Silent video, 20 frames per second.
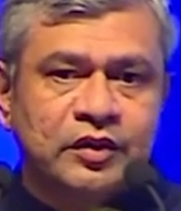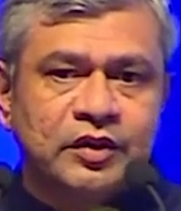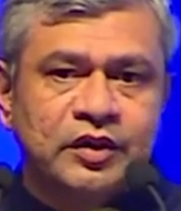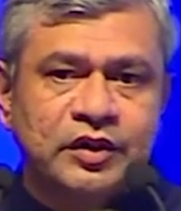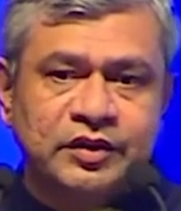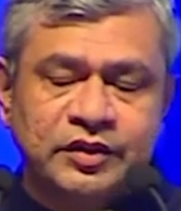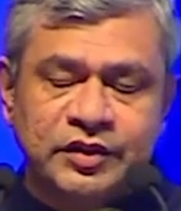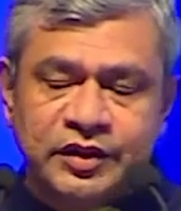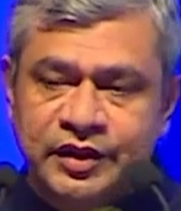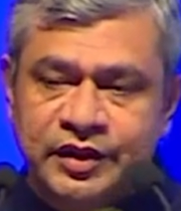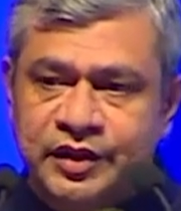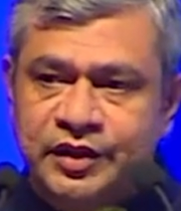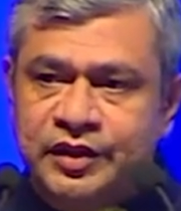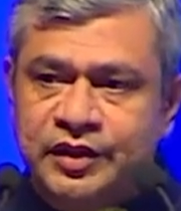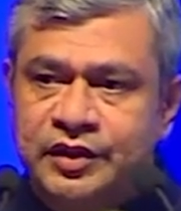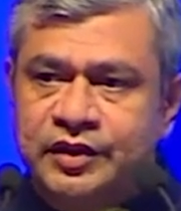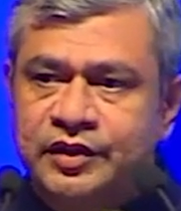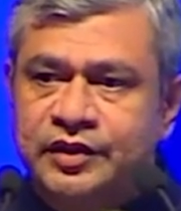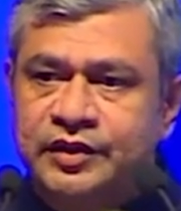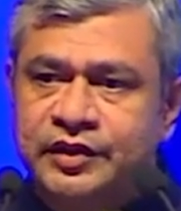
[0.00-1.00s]
In
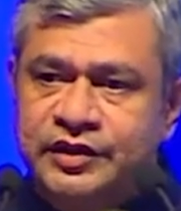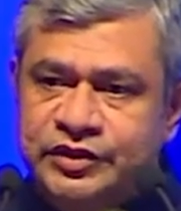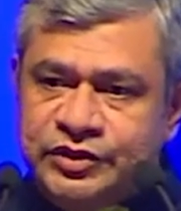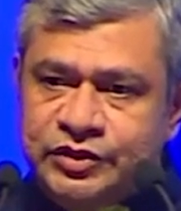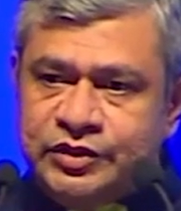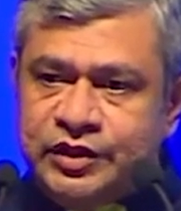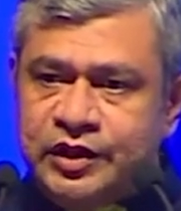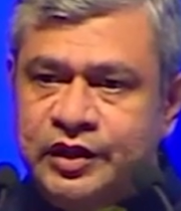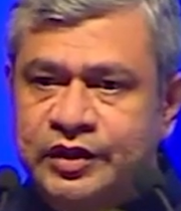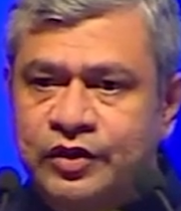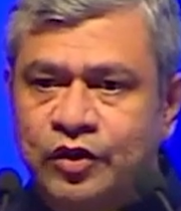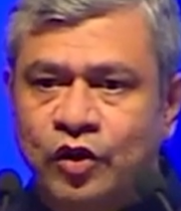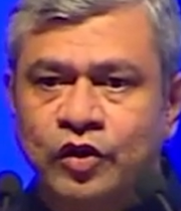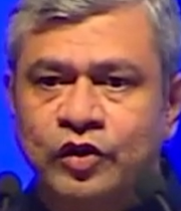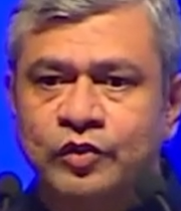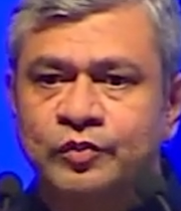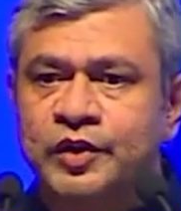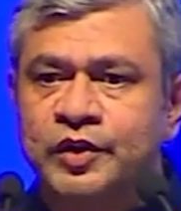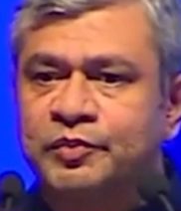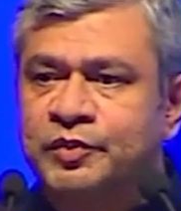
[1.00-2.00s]
the Digital
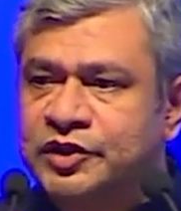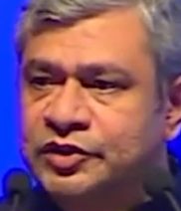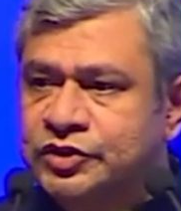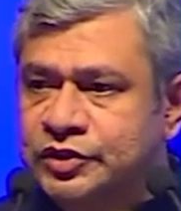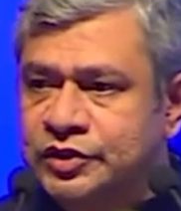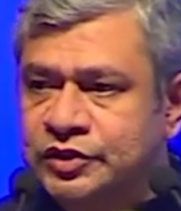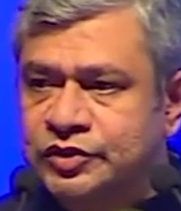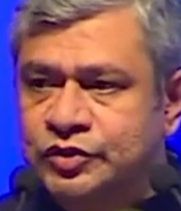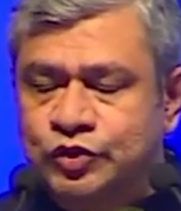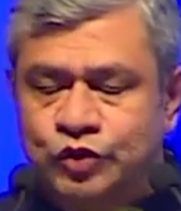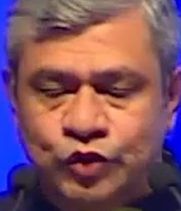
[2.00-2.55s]
Economy Ministers